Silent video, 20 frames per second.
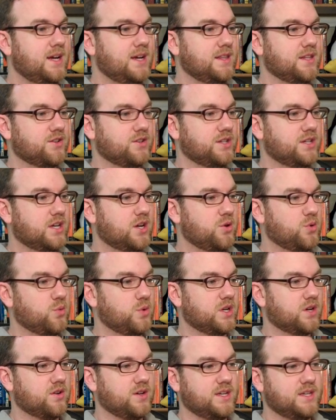And there you go.
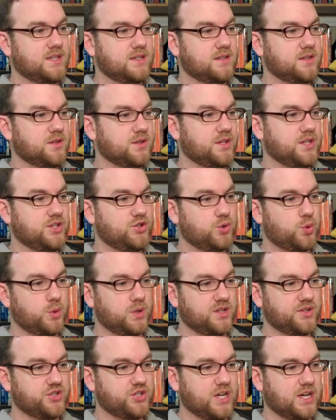We are in the
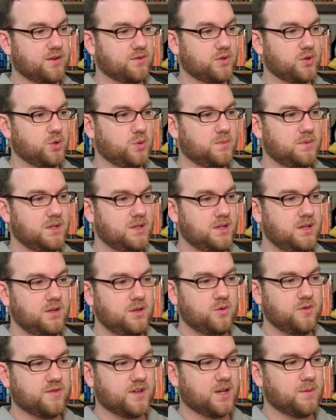twil chat room.
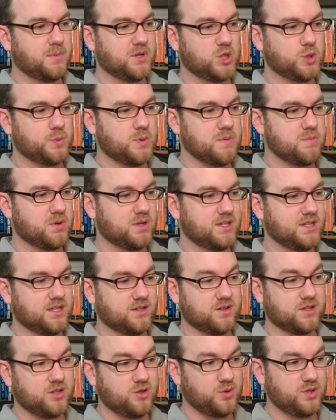We've got a bunch of people in
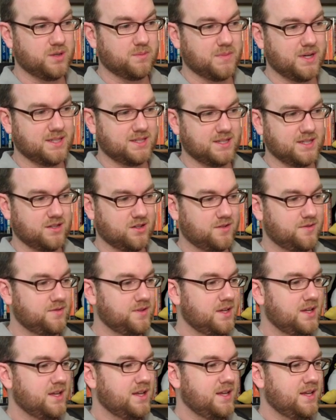there, including myself.
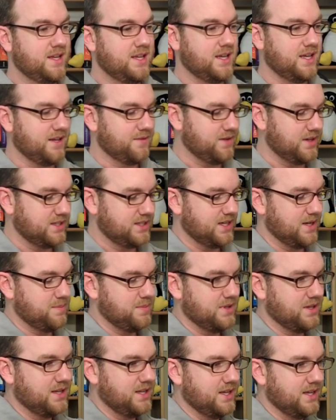And if I
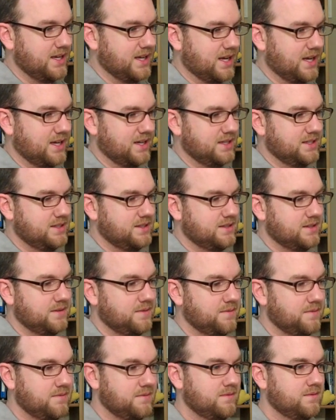type in, hey guys,
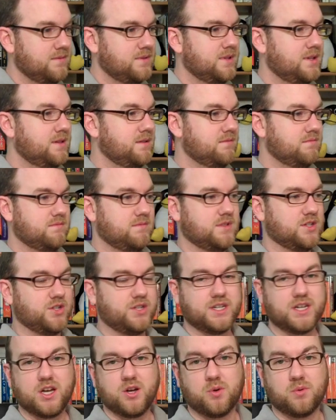there
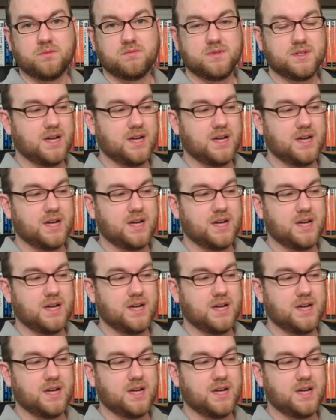you go.